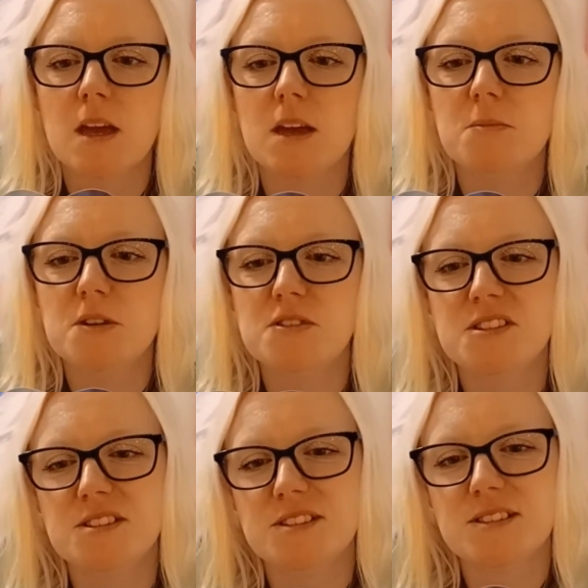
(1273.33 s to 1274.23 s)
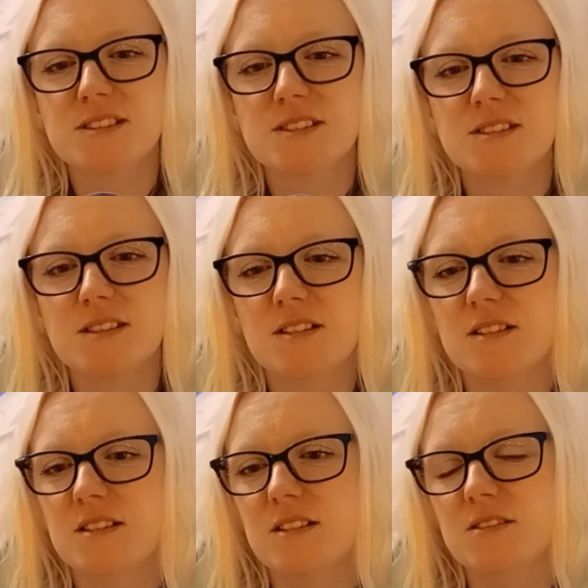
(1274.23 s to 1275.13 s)
Emotions
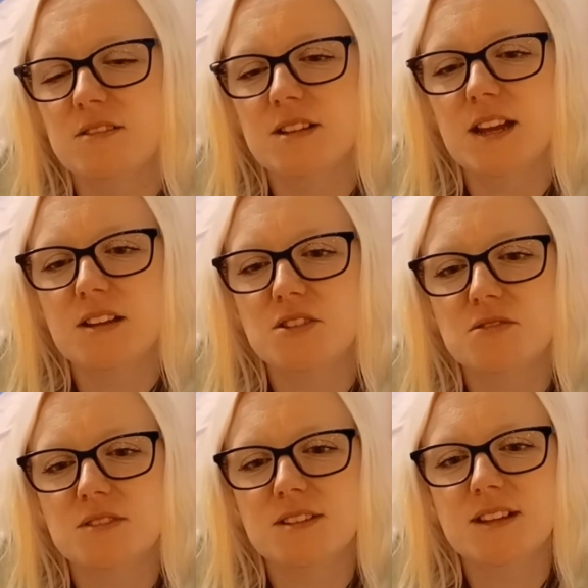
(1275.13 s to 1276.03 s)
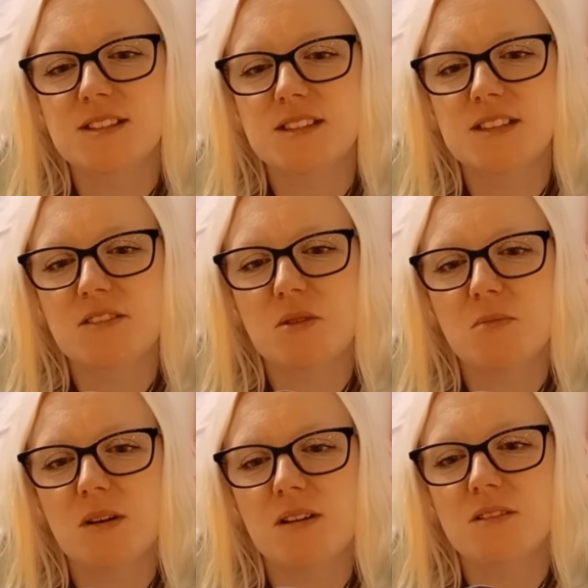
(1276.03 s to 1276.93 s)
are a natural and necessary
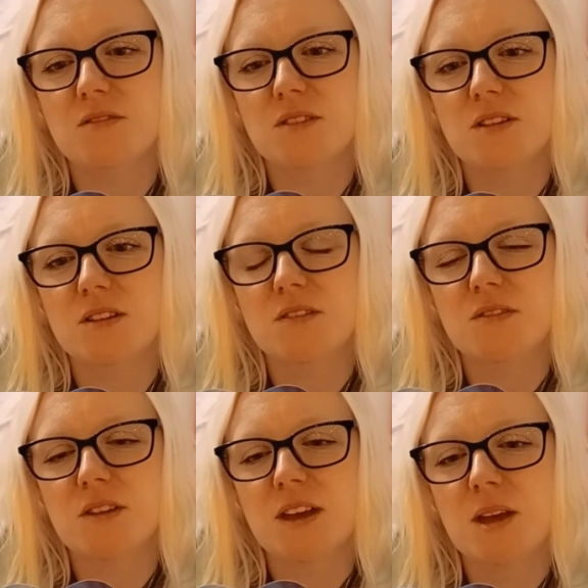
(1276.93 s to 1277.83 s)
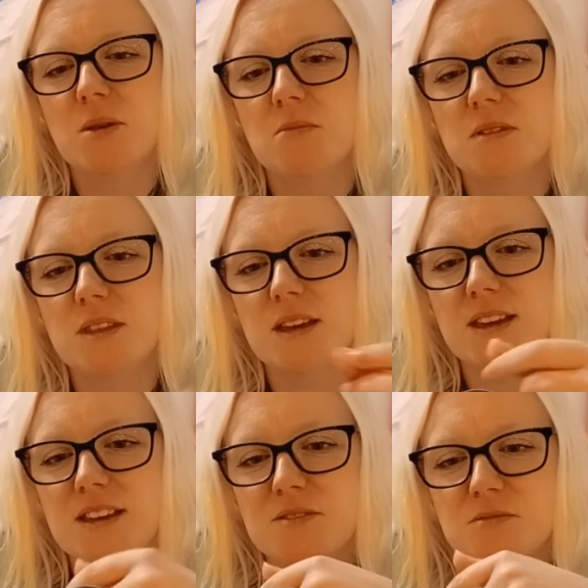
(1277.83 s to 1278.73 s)
part of life, but they
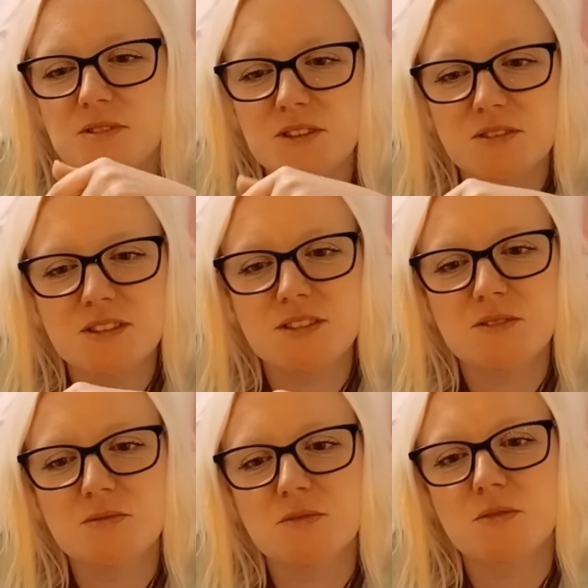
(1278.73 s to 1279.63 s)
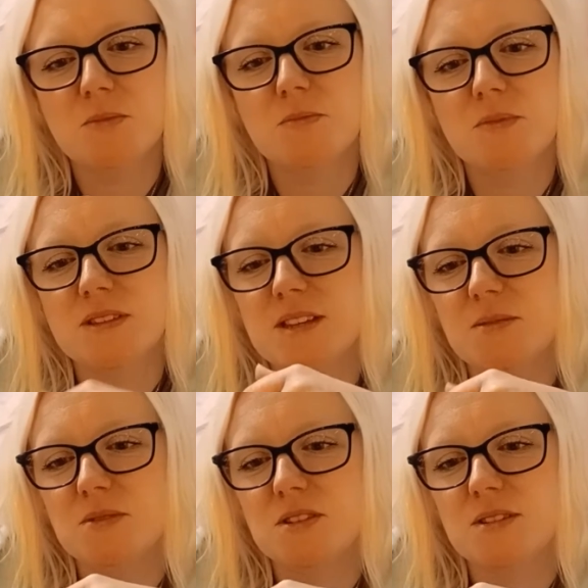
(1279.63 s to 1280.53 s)
can also distort your
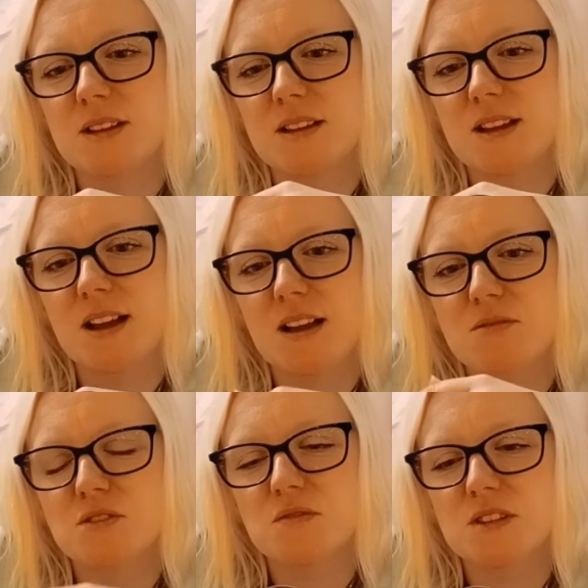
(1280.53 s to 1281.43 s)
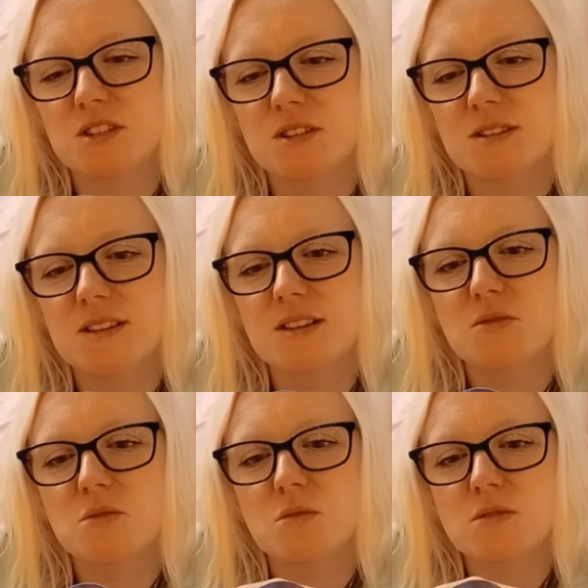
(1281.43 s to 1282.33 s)
perception and cloud your vision. In
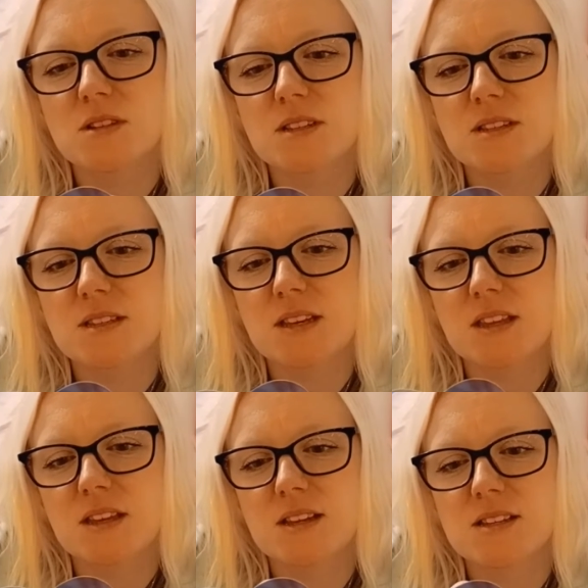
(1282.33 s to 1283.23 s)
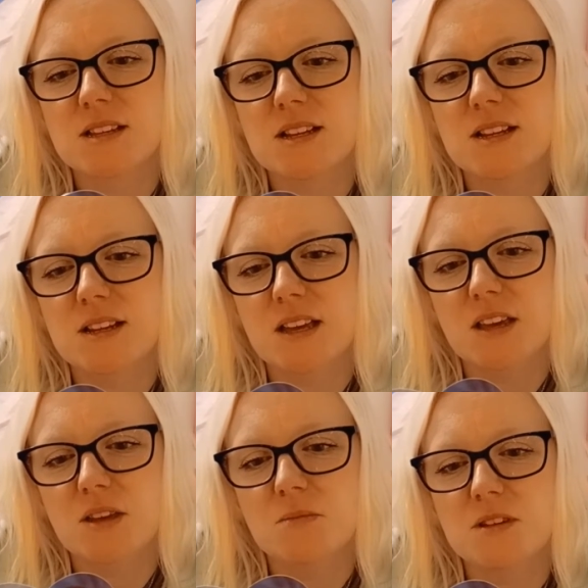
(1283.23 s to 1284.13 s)
order to see things clearly,
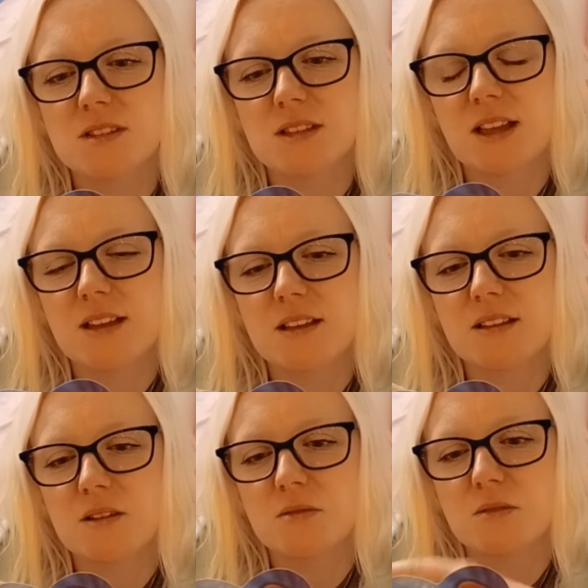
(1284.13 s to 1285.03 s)
you must let go